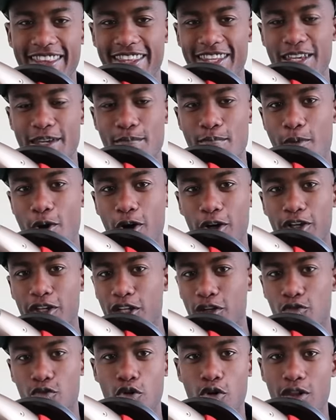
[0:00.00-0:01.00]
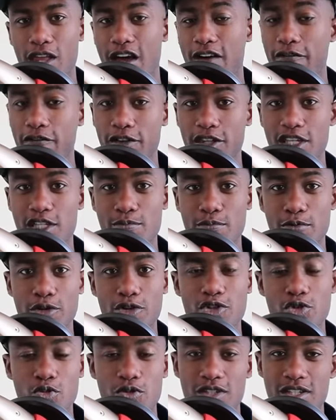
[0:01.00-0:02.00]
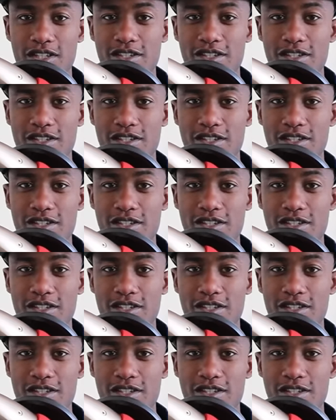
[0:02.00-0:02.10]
The marketing rollout for these Boots was